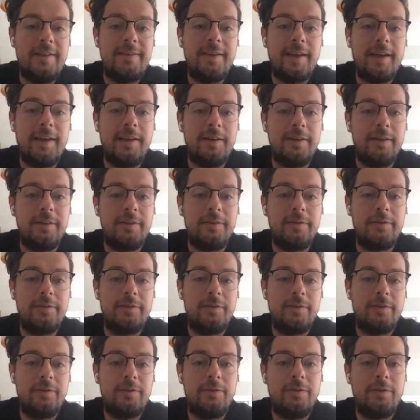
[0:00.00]

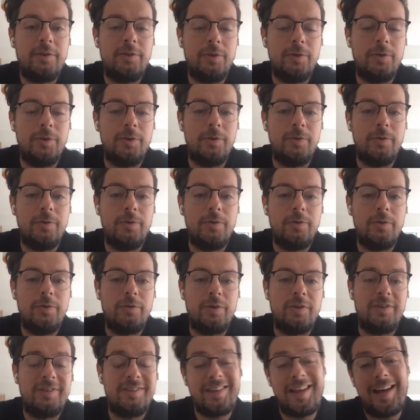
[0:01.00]
retailers to
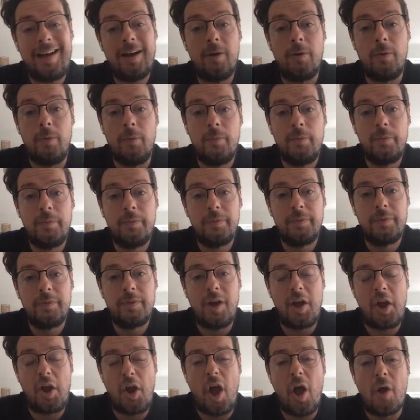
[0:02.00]
sell
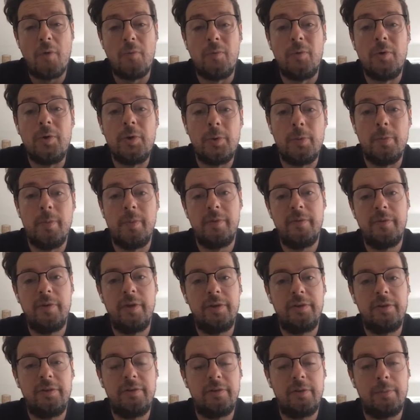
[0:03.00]
a room
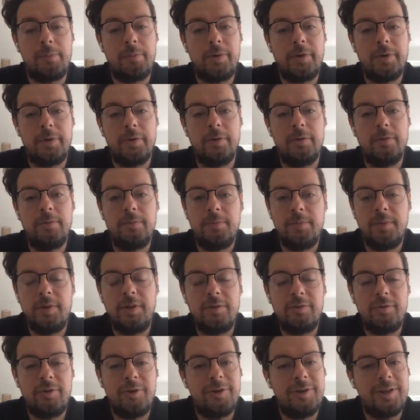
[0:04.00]
versus a product,
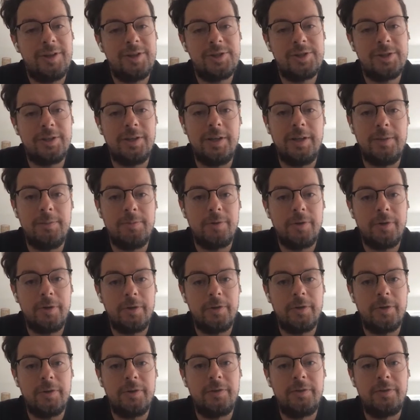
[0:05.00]
because traditionally
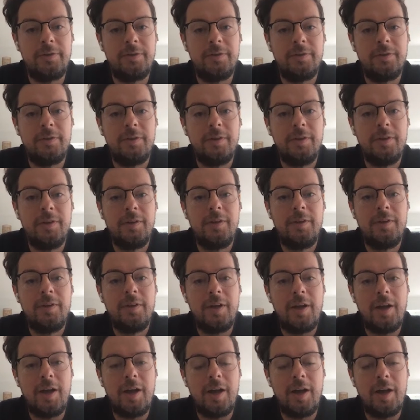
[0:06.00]
products,
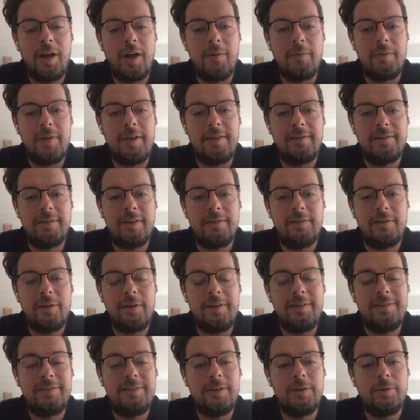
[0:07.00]

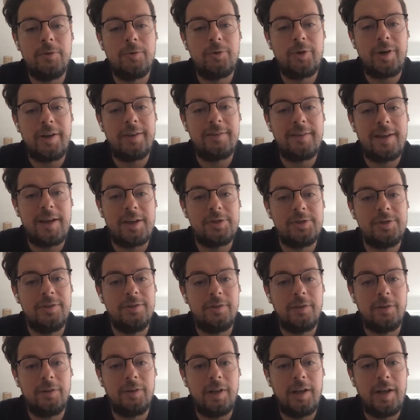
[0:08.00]
it's only single
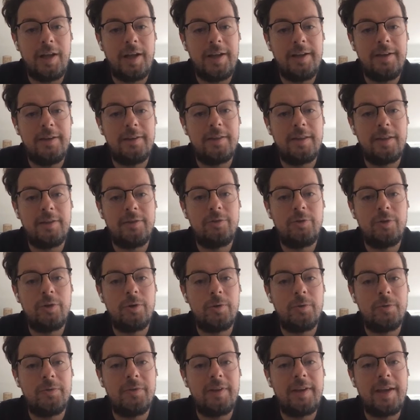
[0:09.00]
transactions online. They
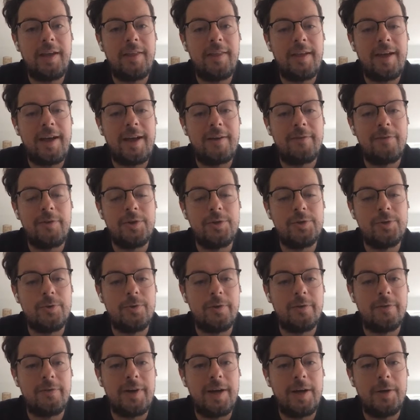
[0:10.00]
struggle to get the
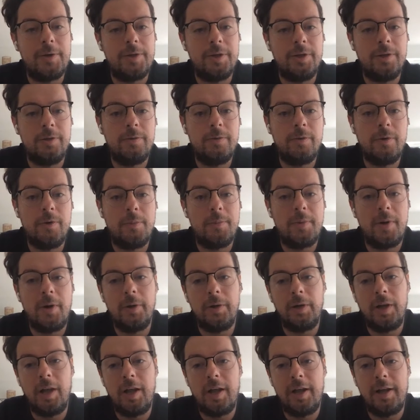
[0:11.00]
average order value up
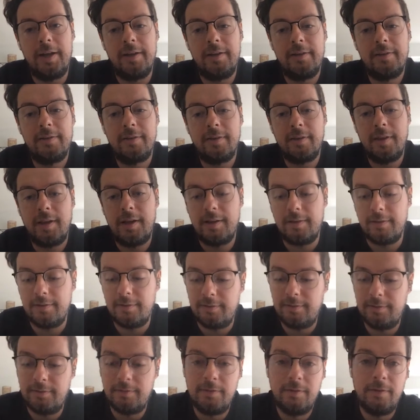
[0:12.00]
online. So
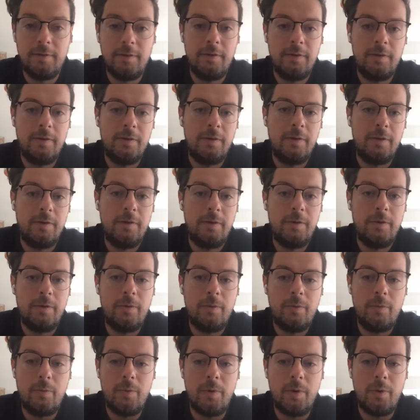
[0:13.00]
that's
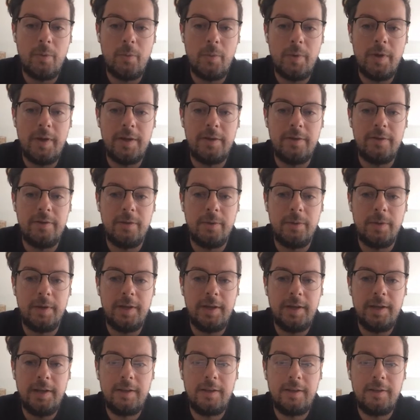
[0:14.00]
what we're
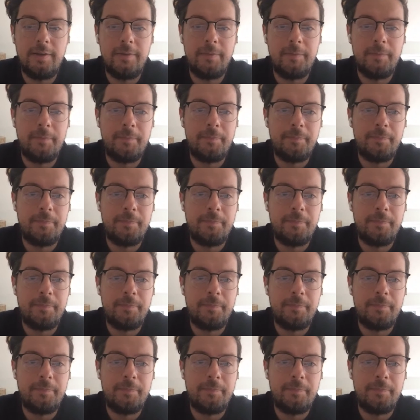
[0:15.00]
doing.